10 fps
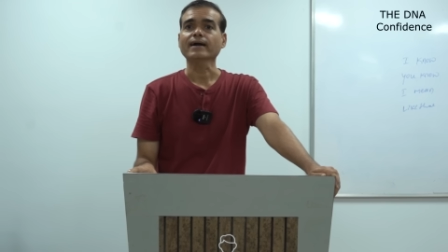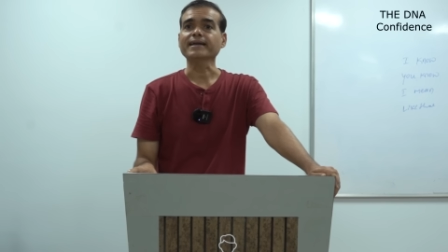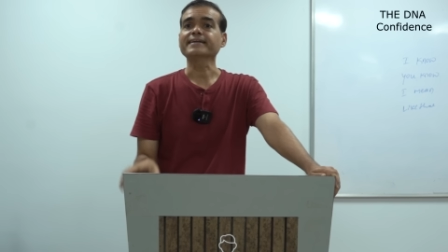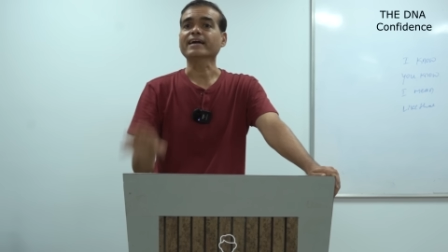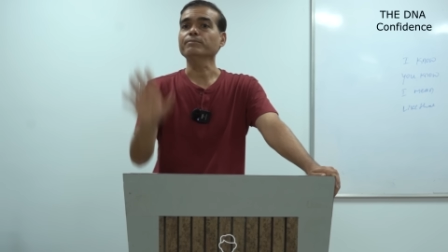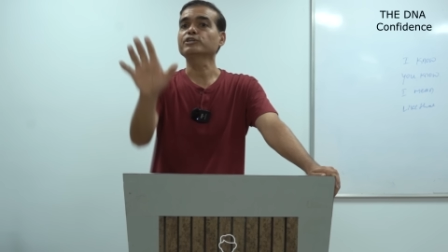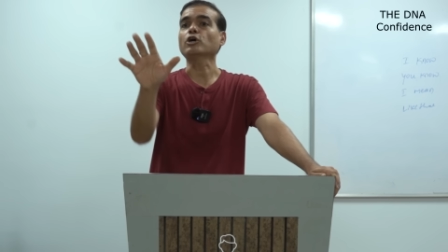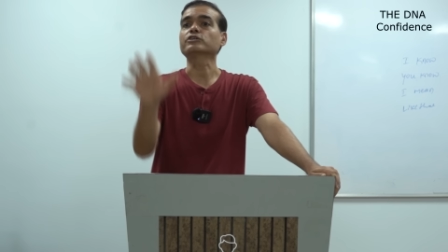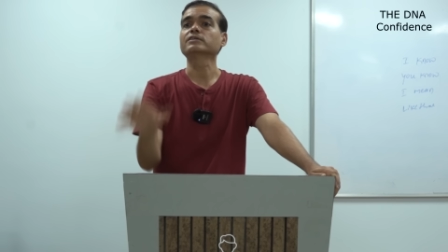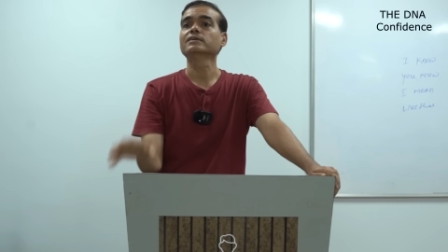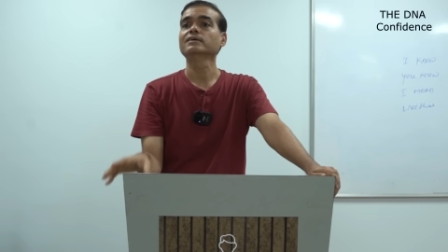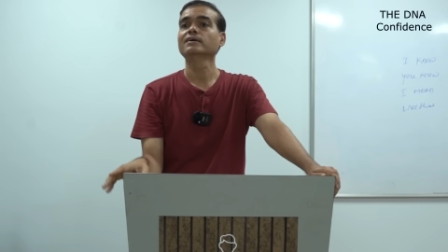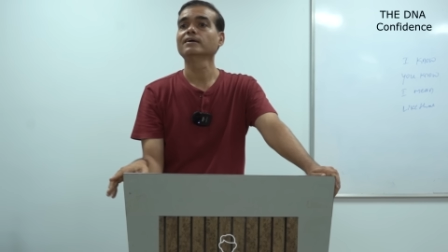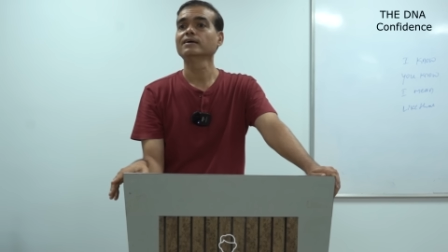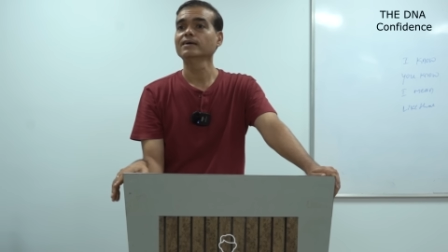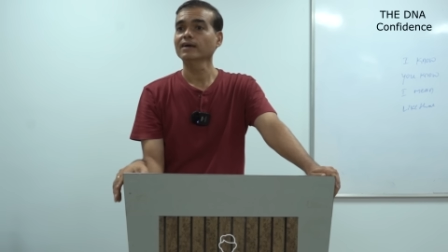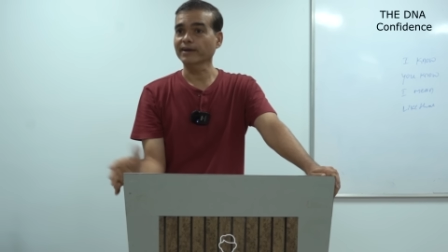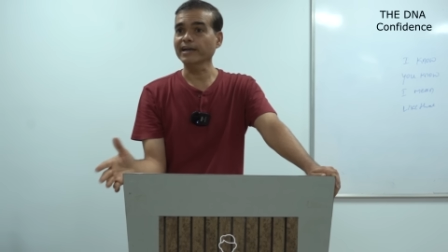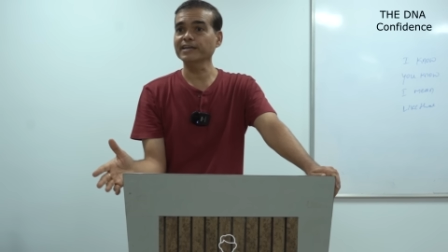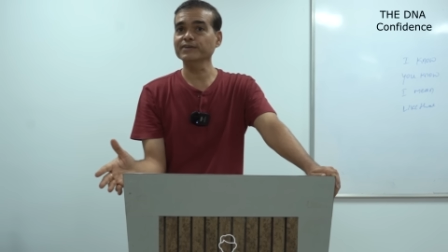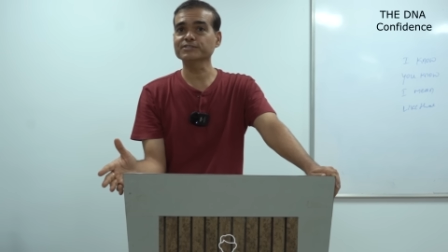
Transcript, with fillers: And it can be taught. Great news,